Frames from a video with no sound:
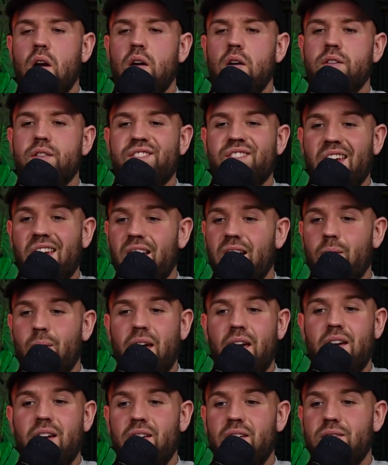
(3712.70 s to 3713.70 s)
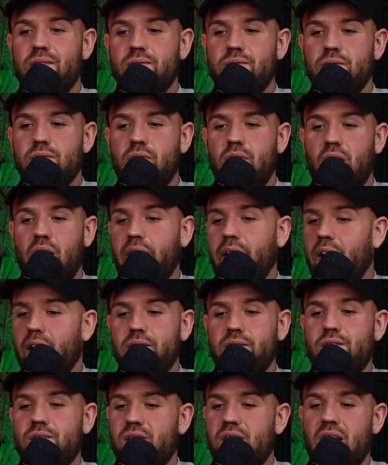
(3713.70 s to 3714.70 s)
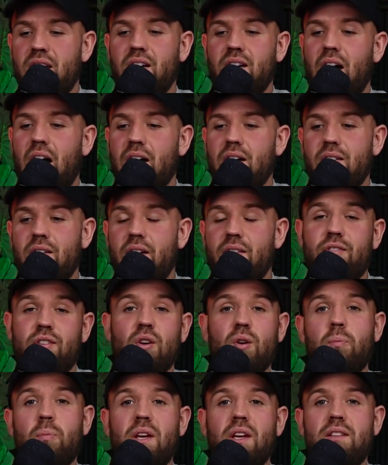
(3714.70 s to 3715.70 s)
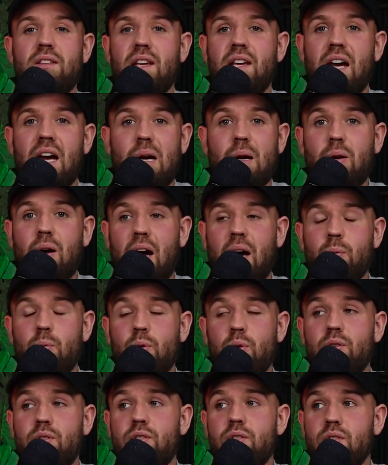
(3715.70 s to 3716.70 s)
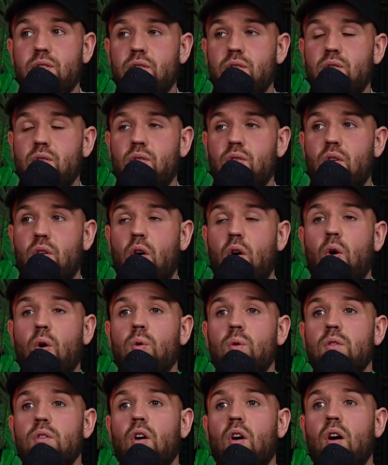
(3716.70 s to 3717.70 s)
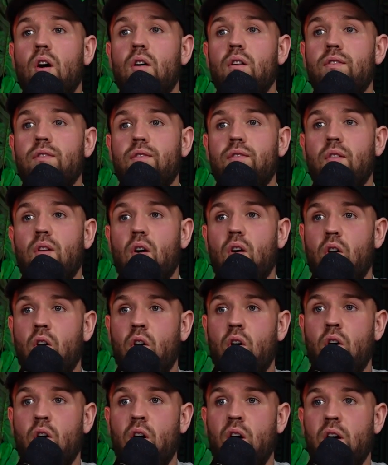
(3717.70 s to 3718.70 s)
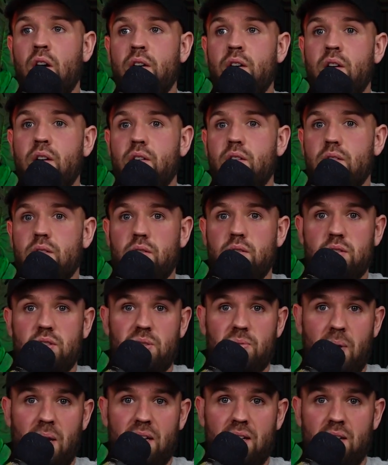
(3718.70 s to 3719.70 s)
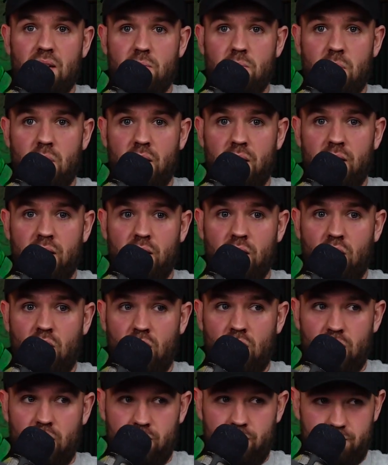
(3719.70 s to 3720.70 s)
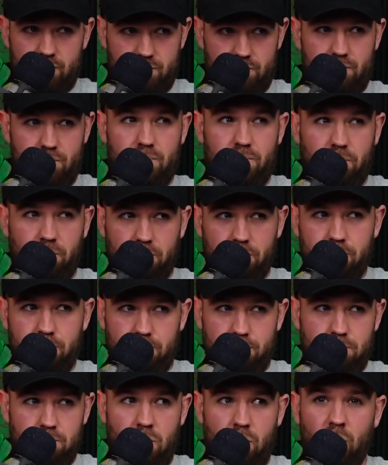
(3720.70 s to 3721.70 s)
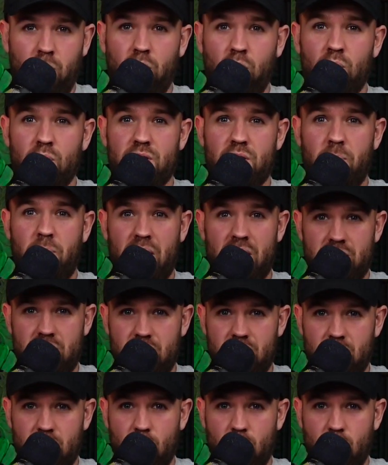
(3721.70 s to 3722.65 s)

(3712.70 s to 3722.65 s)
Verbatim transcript: Stay away. Like I'd stay, I, if you're a P T, I, I would hold off on spending money on loads of business